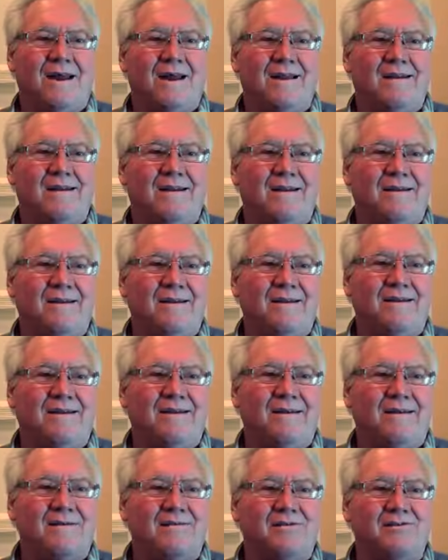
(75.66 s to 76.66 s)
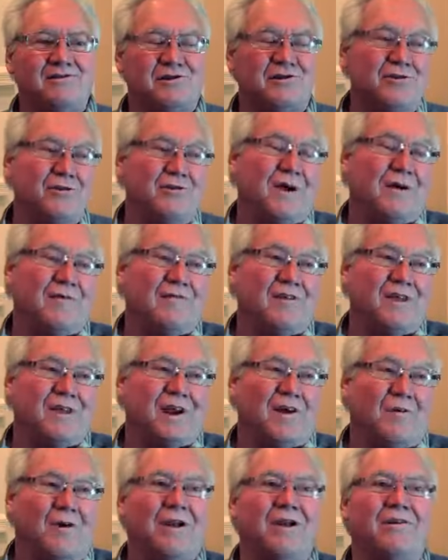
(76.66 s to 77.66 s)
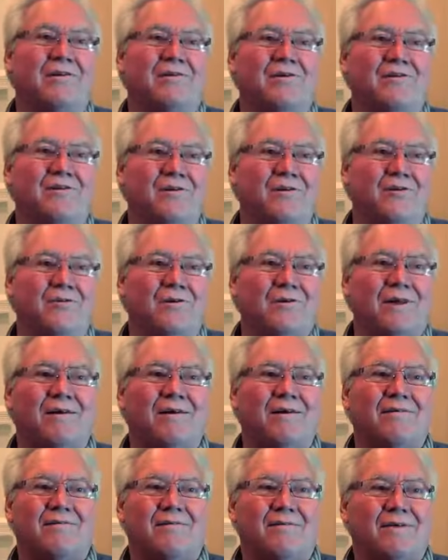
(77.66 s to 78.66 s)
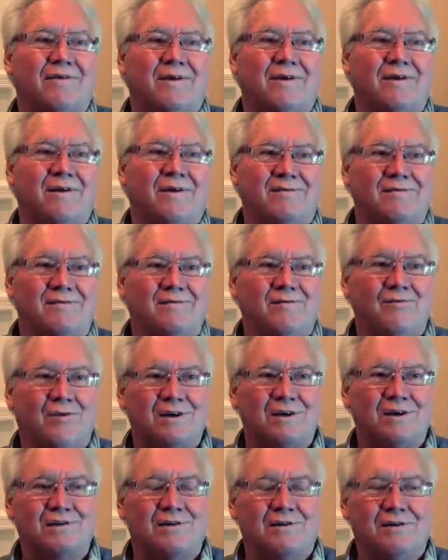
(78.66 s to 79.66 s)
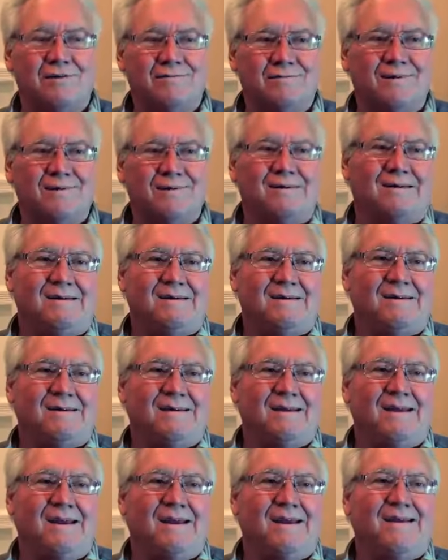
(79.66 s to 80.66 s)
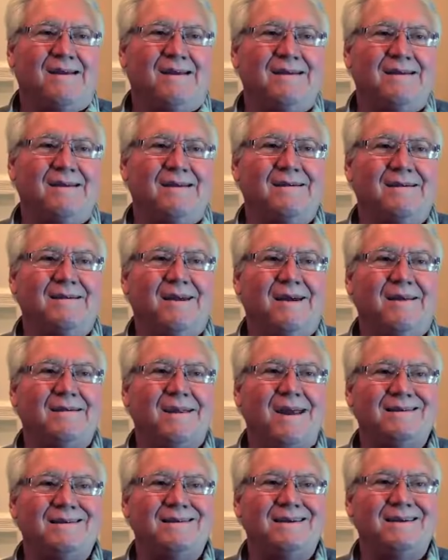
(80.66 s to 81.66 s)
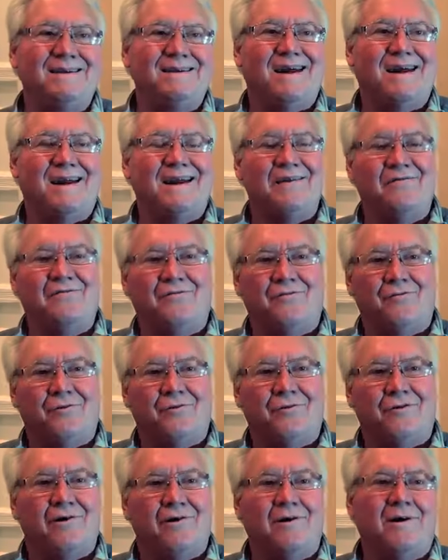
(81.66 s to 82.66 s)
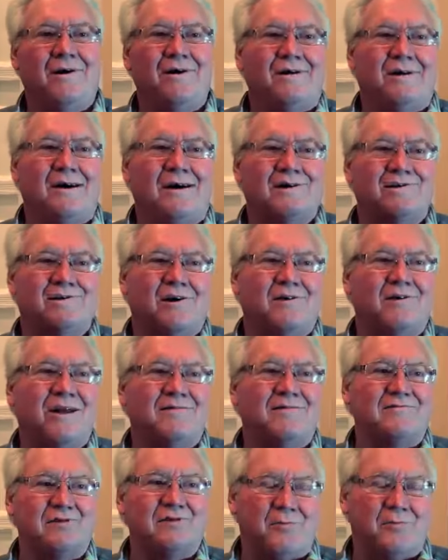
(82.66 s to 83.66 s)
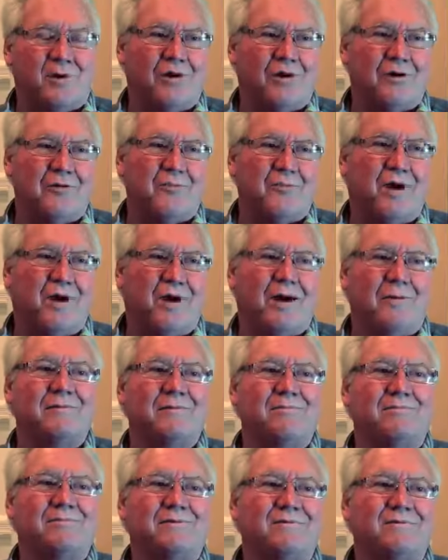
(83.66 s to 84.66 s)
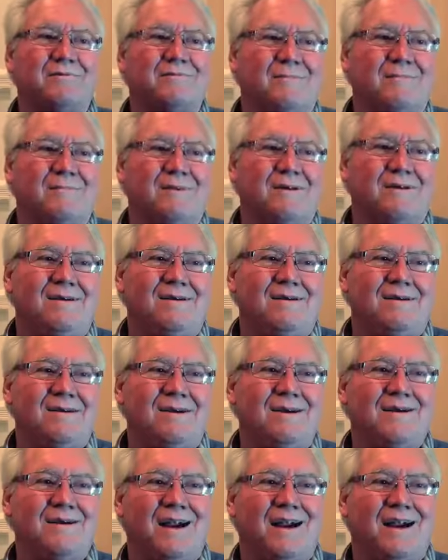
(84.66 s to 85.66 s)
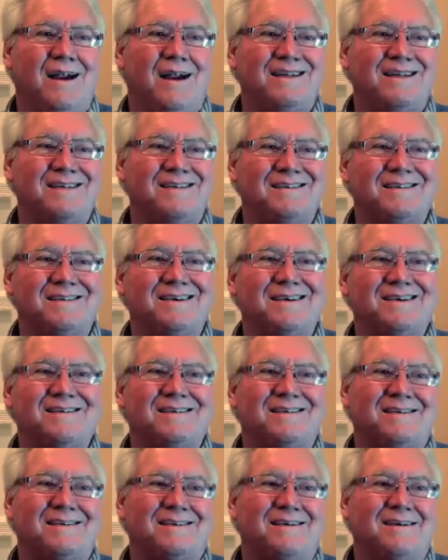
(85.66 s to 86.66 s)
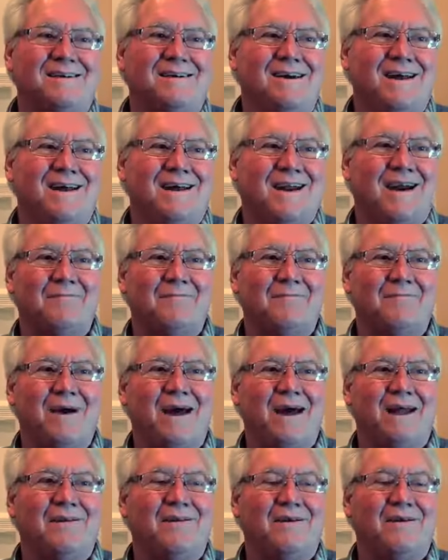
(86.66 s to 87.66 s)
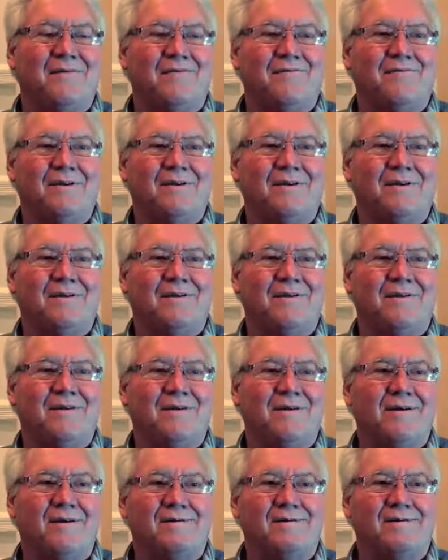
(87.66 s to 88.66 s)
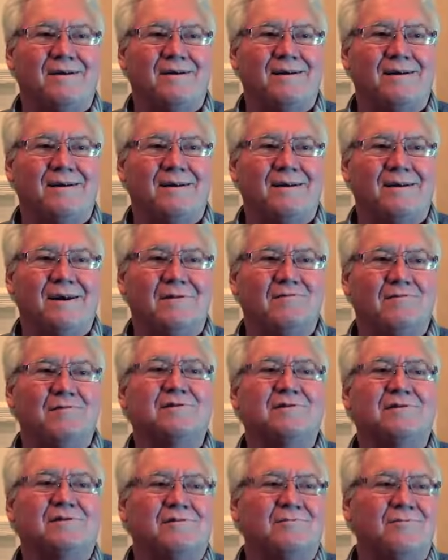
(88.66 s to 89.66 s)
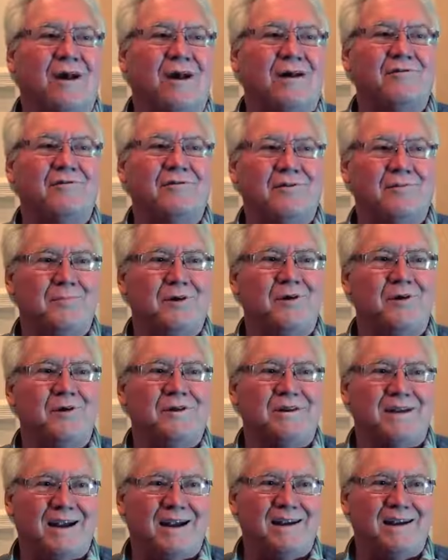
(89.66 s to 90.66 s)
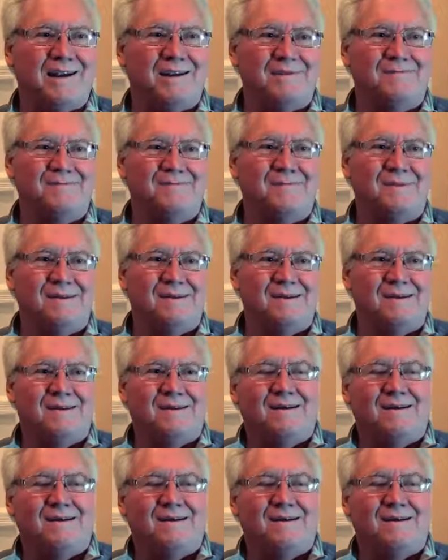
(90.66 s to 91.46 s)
And used to do everything I wanted to do without question. And in 1994, I started having some heart problems. In 96, it got bad enough that it was rather debilitating.